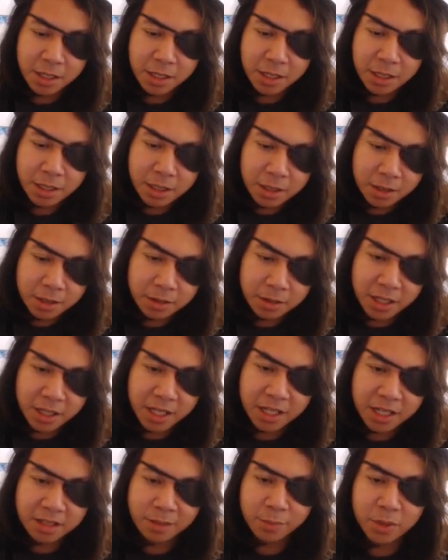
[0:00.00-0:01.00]
Okay,
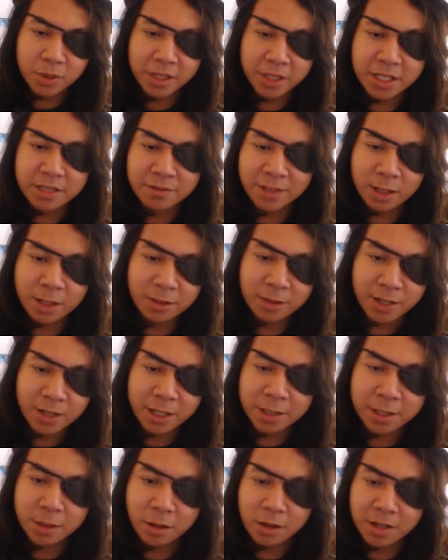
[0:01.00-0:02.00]
the police verified
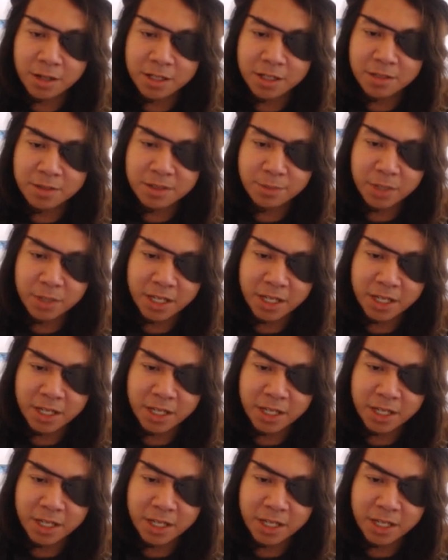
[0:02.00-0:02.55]
Target displayed